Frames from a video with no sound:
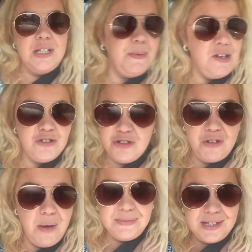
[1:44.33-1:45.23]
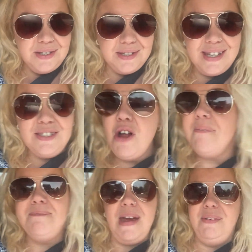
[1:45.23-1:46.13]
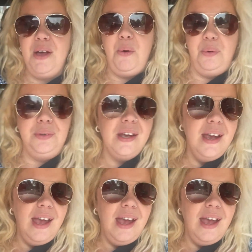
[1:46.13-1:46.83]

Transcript: It's been dropped. It's not very old.